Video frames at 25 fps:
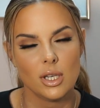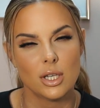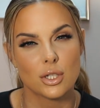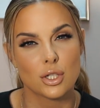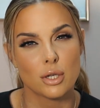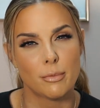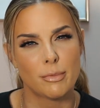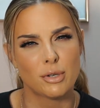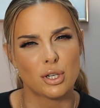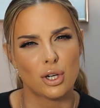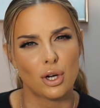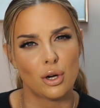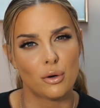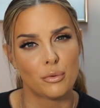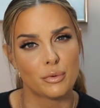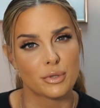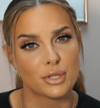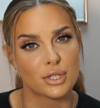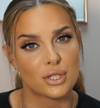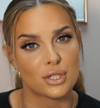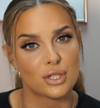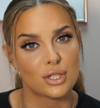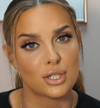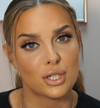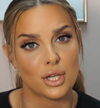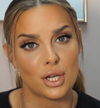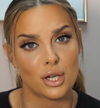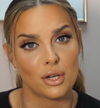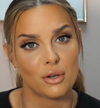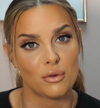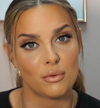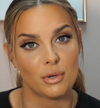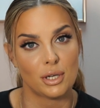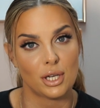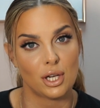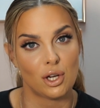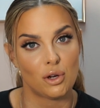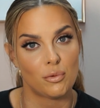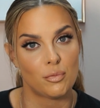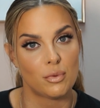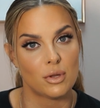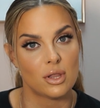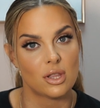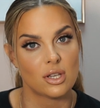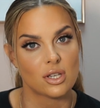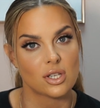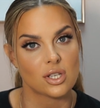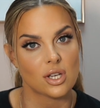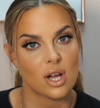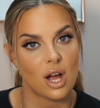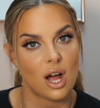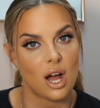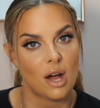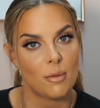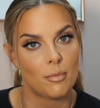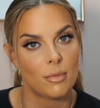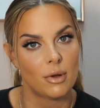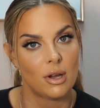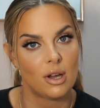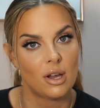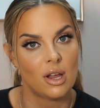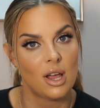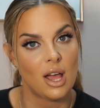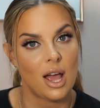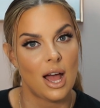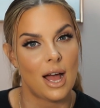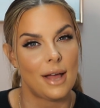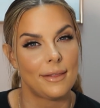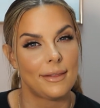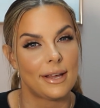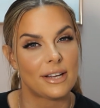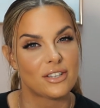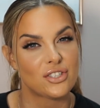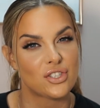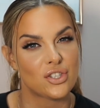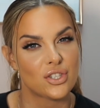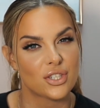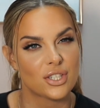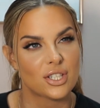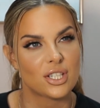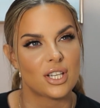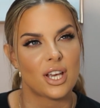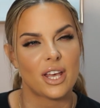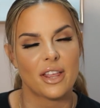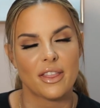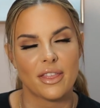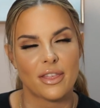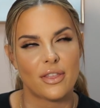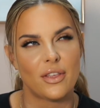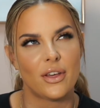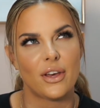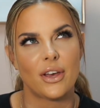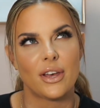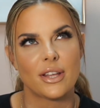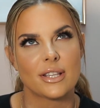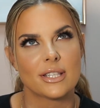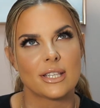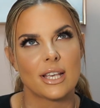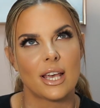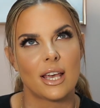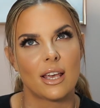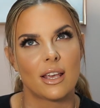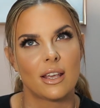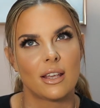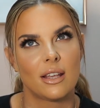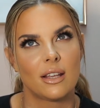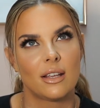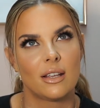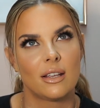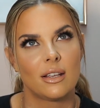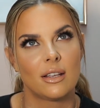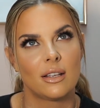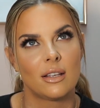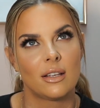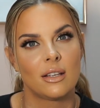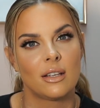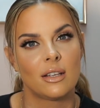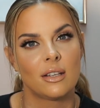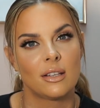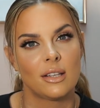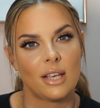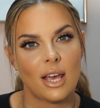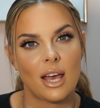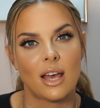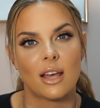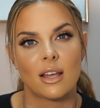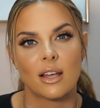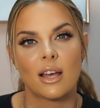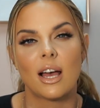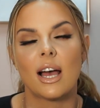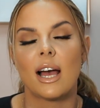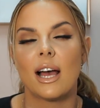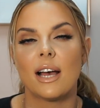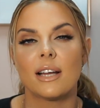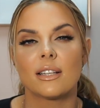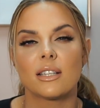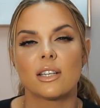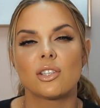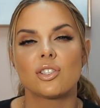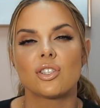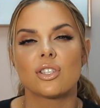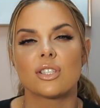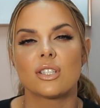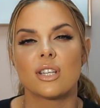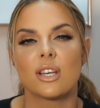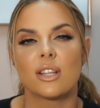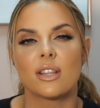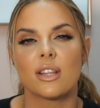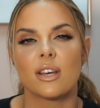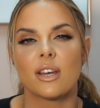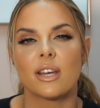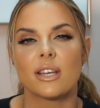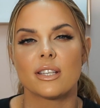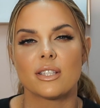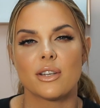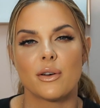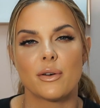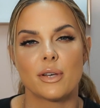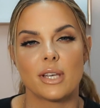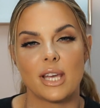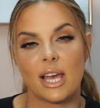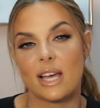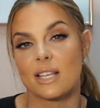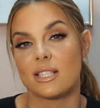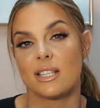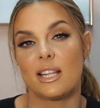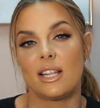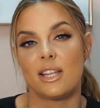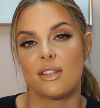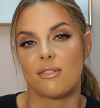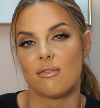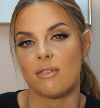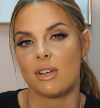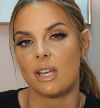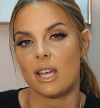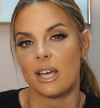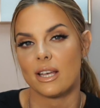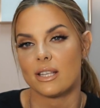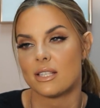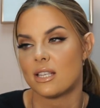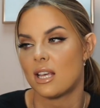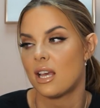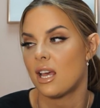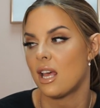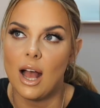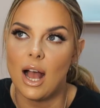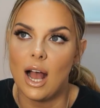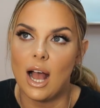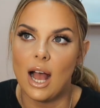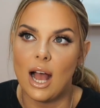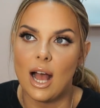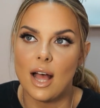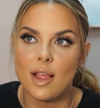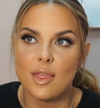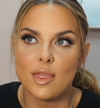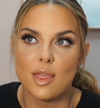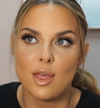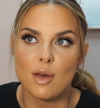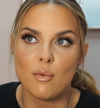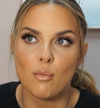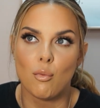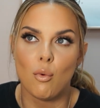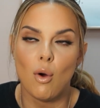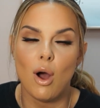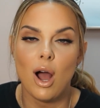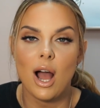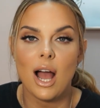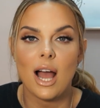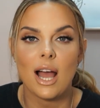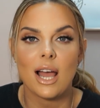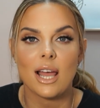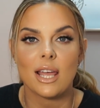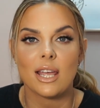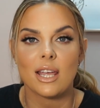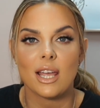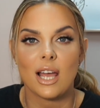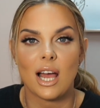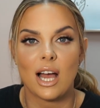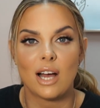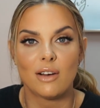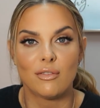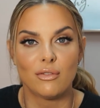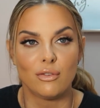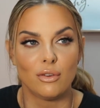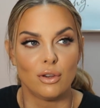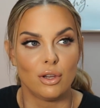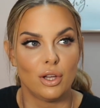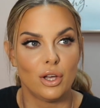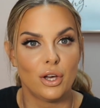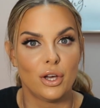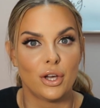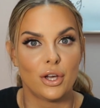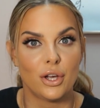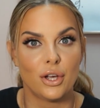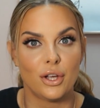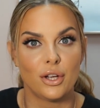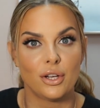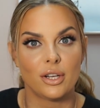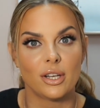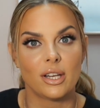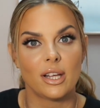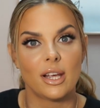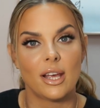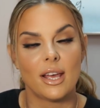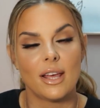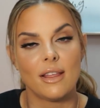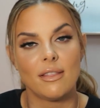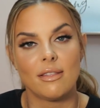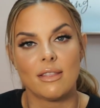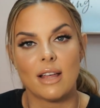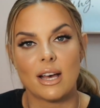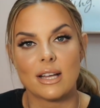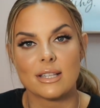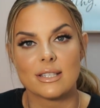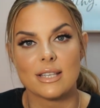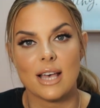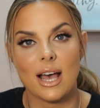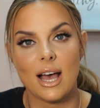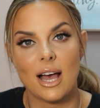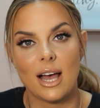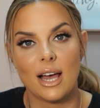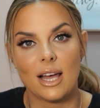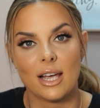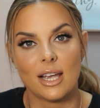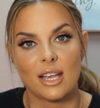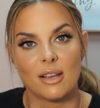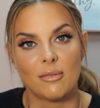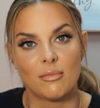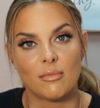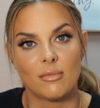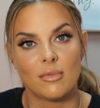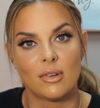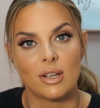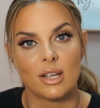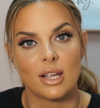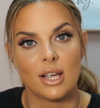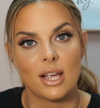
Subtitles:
So my daughter was 2 when I opened the shop, and I'd just turned 30. Yeah, I just turned 30, so yeah, it's nearly 3 years. And what I have learned in that time